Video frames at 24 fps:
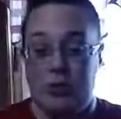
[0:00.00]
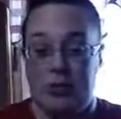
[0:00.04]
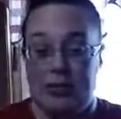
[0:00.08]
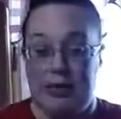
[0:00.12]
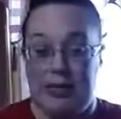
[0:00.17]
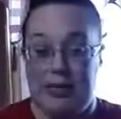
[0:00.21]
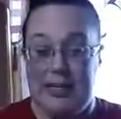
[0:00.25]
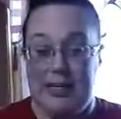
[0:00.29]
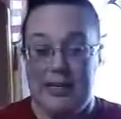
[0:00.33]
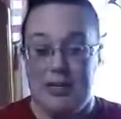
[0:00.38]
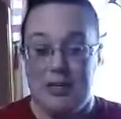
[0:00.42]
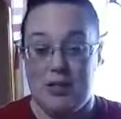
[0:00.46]

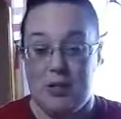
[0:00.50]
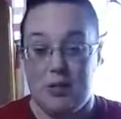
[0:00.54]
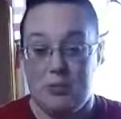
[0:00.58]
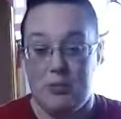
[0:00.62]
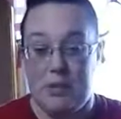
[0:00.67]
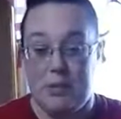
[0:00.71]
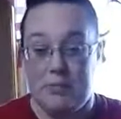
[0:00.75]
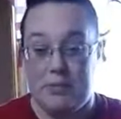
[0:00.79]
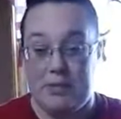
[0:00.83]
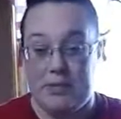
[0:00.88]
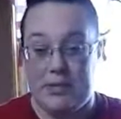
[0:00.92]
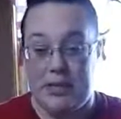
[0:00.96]
these are my
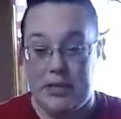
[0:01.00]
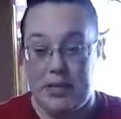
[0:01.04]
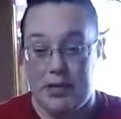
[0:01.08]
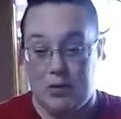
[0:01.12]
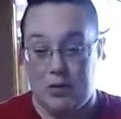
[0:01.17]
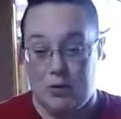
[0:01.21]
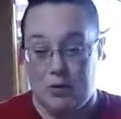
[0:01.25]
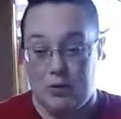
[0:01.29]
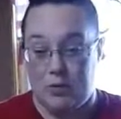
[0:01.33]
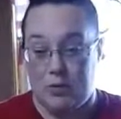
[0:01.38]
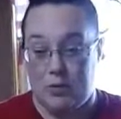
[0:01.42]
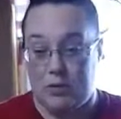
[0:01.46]

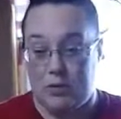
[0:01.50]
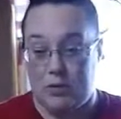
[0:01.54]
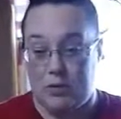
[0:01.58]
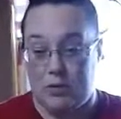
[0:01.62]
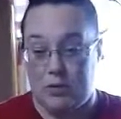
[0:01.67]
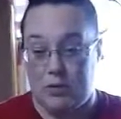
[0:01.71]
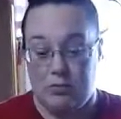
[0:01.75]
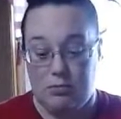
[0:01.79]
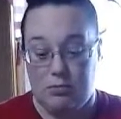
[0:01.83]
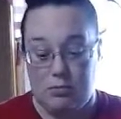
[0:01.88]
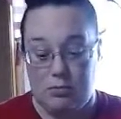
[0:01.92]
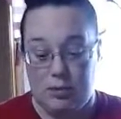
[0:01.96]
potatoes.
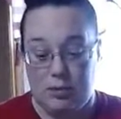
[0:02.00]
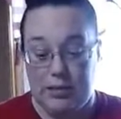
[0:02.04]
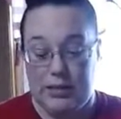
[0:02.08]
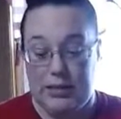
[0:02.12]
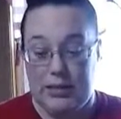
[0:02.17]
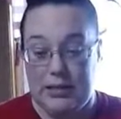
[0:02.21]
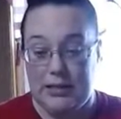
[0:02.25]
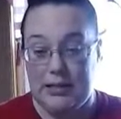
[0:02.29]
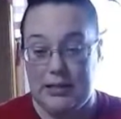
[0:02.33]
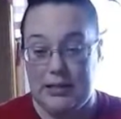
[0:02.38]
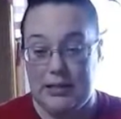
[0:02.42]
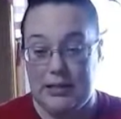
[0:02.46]

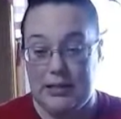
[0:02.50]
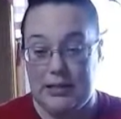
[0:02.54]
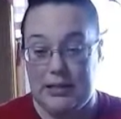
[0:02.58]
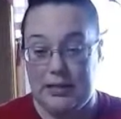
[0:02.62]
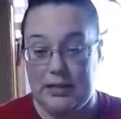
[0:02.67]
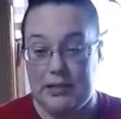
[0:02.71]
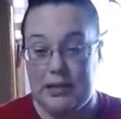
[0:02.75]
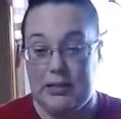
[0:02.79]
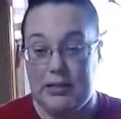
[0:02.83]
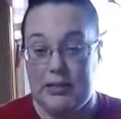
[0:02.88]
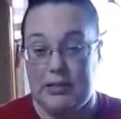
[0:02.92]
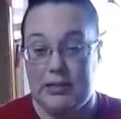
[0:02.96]
This
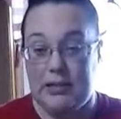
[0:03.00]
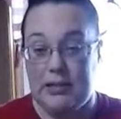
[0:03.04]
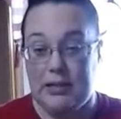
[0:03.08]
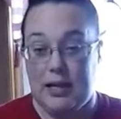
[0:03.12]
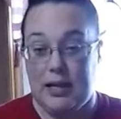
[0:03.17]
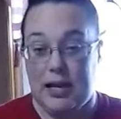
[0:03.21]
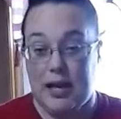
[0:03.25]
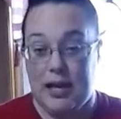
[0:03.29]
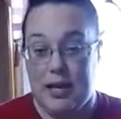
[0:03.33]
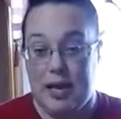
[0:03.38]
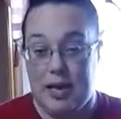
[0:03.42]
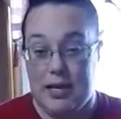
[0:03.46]
is
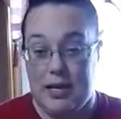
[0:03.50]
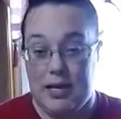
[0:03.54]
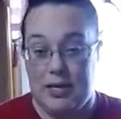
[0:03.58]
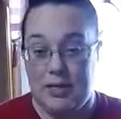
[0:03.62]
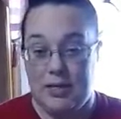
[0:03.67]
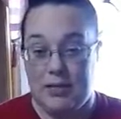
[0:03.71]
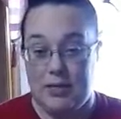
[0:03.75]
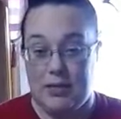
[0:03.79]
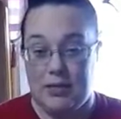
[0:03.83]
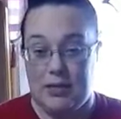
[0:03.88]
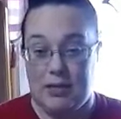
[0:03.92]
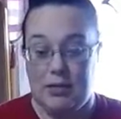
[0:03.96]

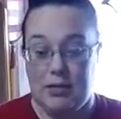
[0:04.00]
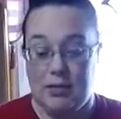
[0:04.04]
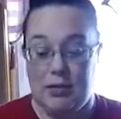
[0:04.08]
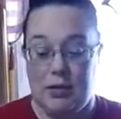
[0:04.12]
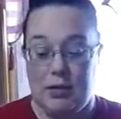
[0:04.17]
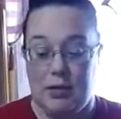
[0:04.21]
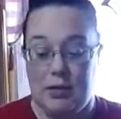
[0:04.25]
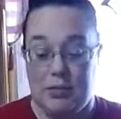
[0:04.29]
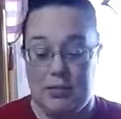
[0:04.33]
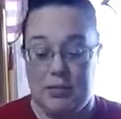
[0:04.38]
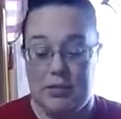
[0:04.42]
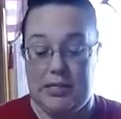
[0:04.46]
8
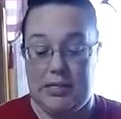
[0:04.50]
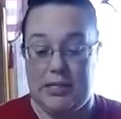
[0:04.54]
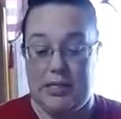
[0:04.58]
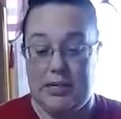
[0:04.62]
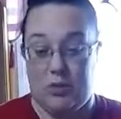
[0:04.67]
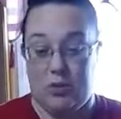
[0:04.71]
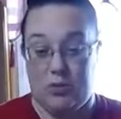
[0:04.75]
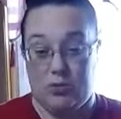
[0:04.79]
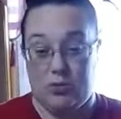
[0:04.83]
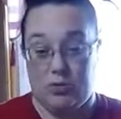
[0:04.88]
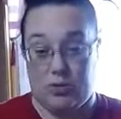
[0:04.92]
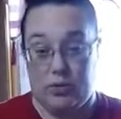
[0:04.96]

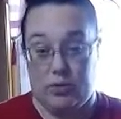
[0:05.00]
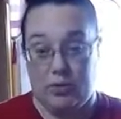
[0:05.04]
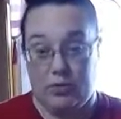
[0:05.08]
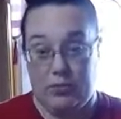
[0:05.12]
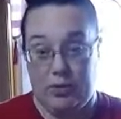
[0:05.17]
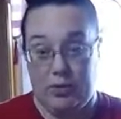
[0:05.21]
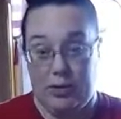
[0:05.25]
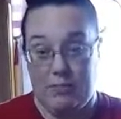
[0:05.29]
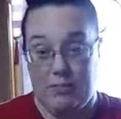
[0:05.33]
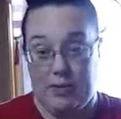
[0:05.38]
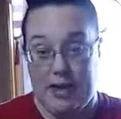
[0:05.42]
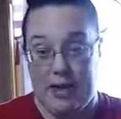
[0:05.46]
potatoes or
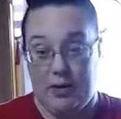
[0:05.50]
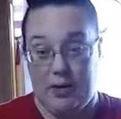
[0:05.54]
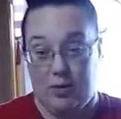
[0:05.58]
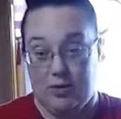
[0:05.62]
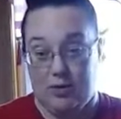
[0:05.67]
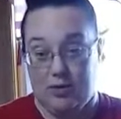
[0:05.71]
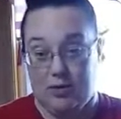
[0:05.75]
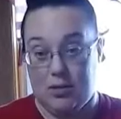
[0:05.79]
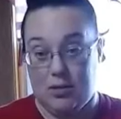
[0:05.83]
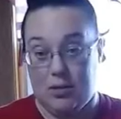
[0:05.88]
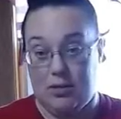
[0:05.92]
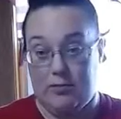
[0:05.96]
3
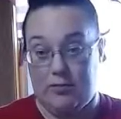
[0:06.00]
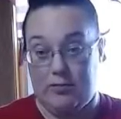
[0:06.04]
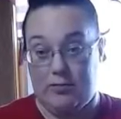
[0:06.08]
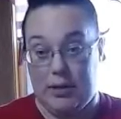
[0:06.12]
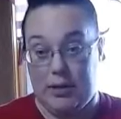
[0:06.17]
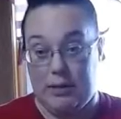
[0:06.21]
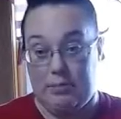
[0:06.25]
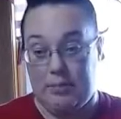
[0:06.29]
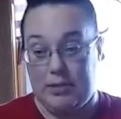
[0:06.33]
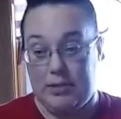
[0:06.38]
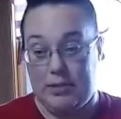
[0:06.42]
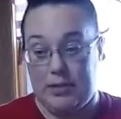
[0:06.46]
pounds of
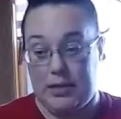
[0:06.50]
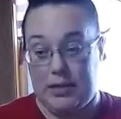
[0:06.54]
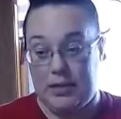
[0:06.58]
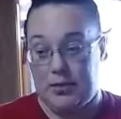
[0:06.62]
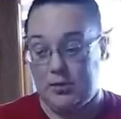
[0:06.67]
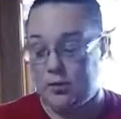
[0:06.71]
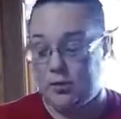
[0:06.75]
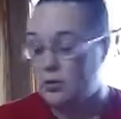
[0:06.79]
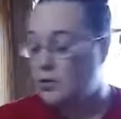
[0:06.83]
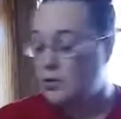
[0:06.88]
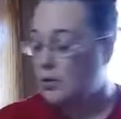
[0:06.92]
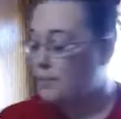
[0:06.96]
red
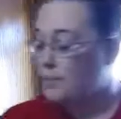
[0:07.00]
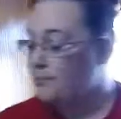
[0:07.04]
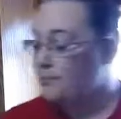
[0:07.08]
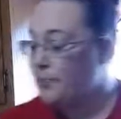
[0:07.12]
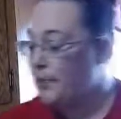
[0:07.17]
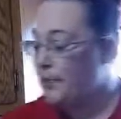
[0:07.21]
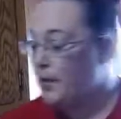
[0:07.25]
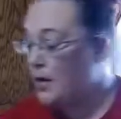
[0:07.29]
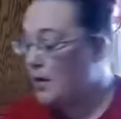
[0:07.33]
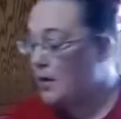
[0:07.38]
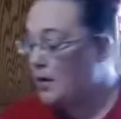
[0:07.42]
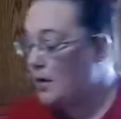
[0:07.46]
potatoes.
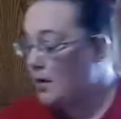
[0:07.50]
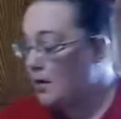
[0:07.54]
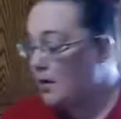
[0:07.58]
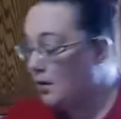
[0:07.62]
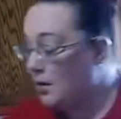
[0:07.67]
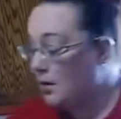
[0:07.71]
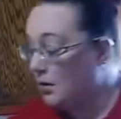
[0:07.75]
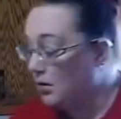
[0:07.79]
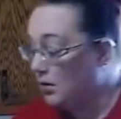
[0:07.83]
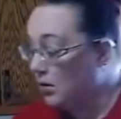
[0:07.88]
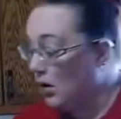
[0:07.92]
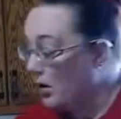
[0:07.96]

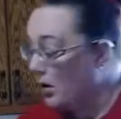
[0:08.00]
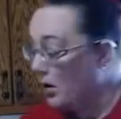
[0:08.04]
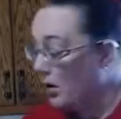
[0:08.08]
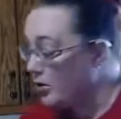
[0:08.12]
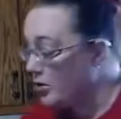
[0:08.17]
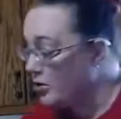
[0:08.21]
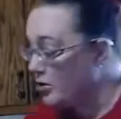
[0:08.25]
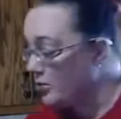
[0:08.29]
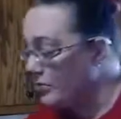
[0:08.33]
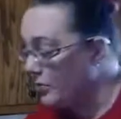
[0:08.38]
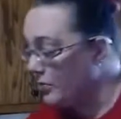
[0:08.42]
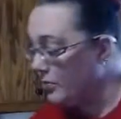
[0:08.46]
The
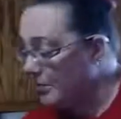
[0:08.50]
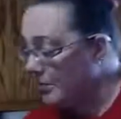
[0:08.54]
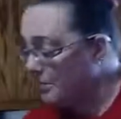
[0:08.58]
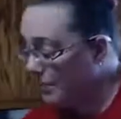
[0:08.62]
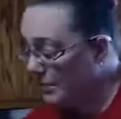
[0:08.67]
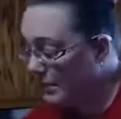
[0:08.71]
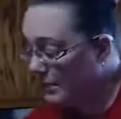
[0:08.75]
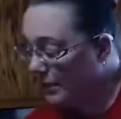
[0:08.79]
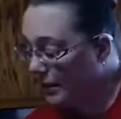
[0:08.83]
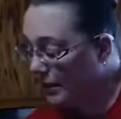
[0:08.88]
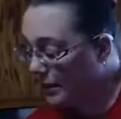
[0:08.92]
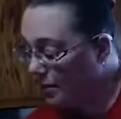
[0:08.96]
larger red
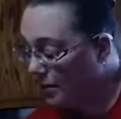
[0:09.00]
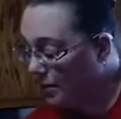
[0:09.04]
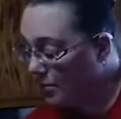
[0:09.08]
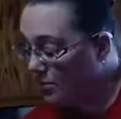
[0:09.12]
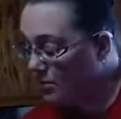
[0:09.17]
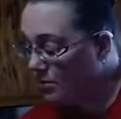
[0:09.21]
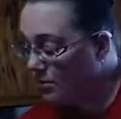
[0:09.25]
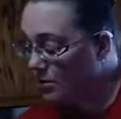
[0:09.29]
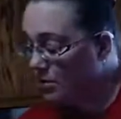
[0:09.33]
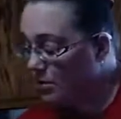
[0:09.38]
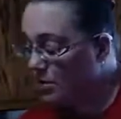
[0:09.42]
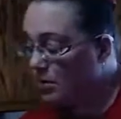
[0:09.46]
potatoes,